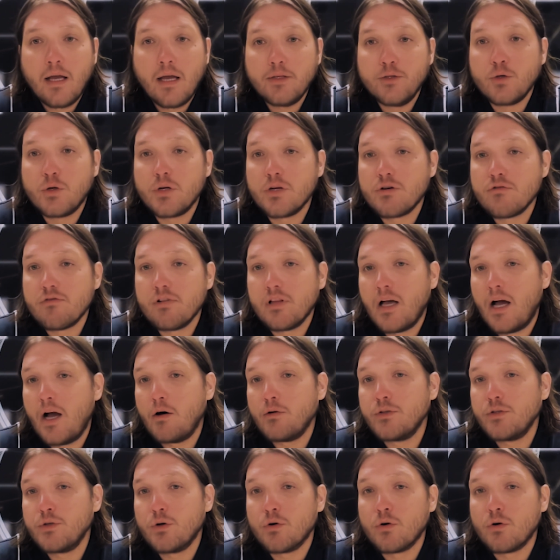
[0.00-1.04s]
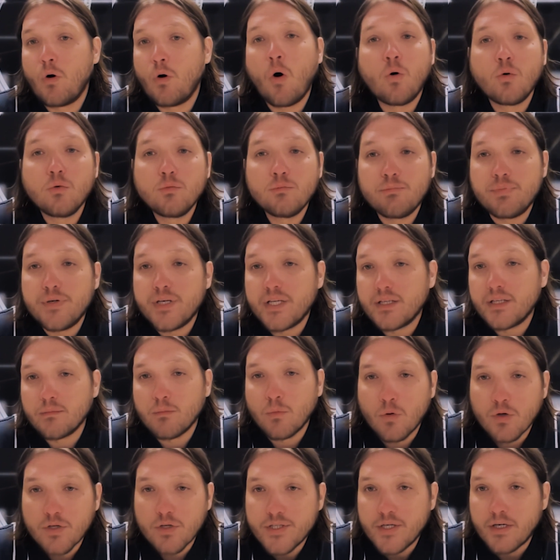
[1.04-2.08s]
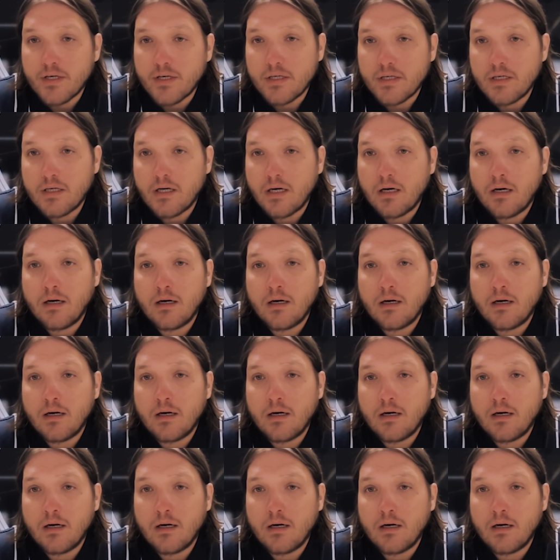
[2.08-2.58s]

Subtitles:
you can rely on your own brick and mortar